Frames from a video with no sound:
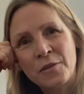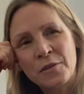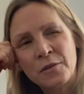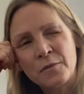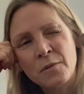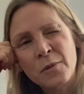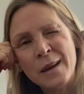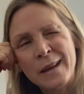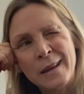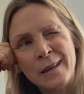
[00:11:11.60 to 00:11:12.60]
threw
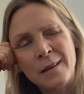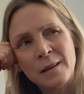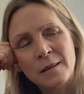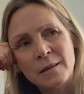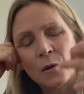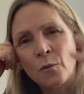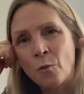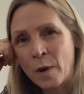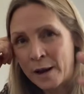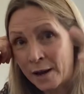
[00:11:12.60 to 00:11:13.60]
it in
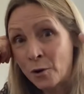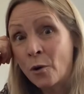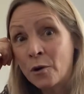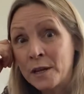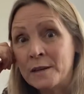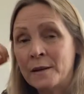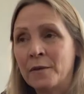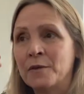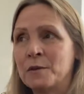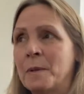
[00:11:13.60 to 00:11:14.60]
when I'd already
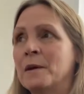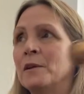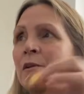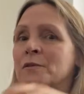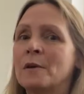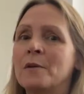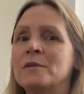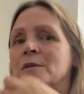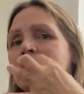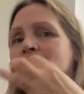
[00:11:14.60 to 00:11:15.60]
done the spell, you know, so I was
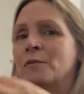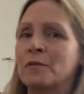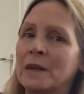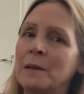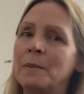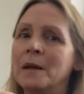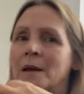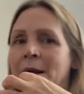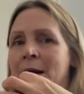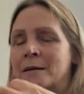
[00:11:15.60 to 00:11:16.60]
just sort of keeping
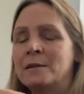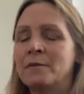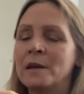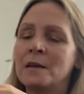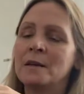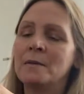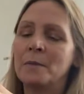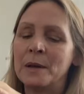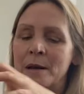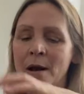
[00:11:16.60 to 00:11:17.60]
it activated,
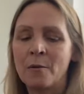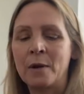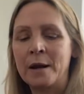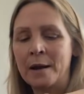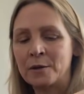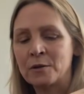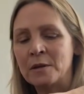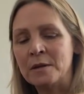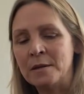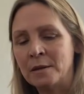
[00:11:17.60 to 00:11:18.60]
but not when I
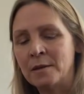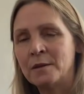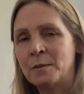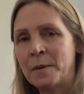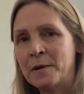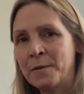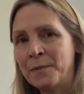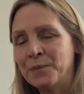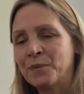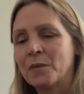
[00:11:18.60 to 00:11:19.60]
actually did the spell.
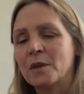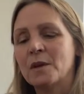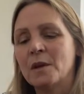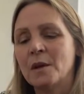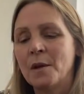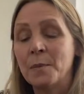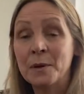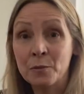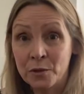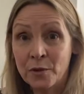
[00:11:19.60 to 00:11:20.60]

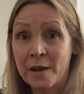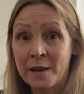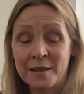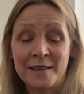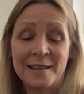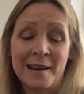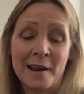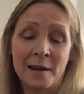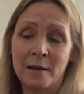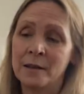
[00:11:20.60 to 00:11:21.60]
But we'll try that
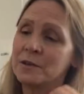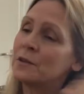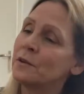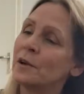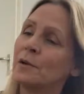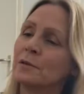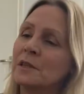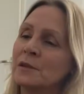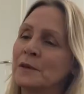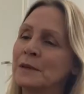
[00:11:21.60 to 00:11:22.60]
today and I'll let you know
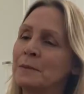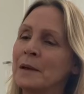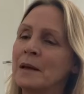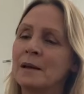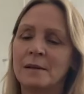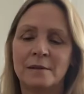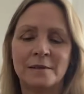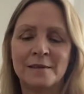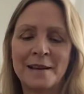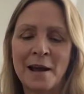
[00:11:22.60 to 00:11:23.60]
if it made it
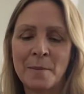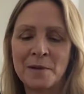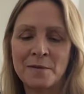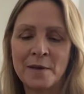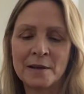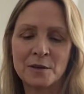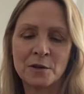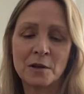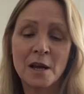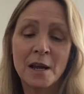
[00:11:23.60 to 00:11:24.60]
happen
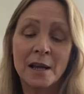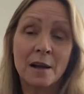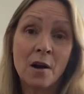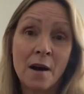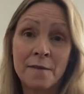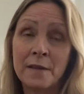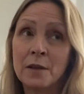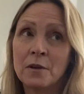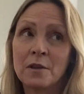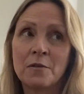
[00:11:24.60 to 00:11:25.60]
faster. Coffee,
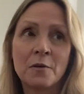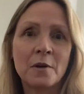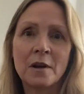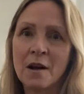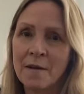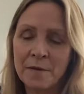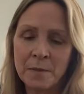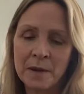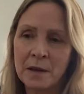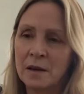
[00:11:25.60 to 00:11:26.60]
you can throw in a coffee
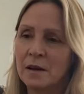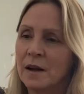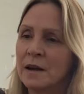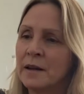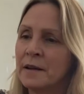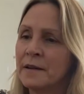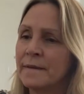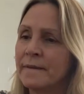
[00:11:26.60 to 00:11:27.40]
bean. I